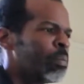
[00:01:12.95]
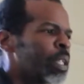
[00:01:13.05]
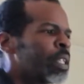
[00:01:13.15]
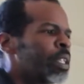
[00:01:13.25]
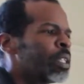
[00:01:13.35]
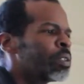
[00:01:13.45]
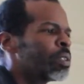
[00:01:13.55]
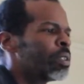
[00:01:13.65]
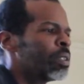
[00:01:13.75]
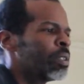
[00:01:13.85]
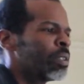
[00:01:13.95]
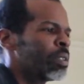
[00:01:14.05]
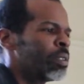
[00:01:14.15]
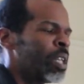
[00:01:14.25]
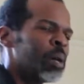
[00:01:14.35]
Because
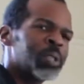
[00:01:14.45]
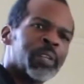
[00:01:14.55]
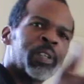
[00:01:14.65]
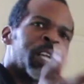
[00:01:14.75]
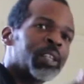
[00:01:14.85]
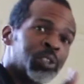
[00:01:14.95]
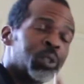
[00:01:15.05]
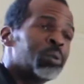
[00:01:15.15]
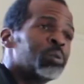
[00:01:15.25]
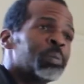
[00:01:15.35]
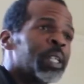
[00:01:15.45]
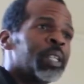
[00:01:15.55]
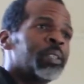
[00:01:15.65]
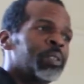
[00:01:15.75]
y'all was having a lot of shows, man.